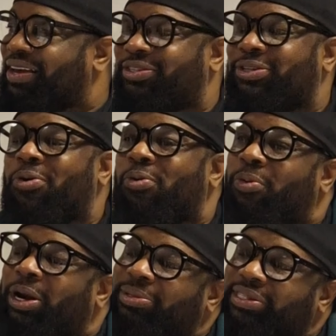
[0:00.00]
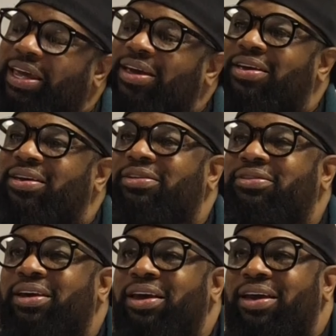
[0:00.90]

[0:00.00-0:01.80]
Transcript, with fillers: So what I'm saying is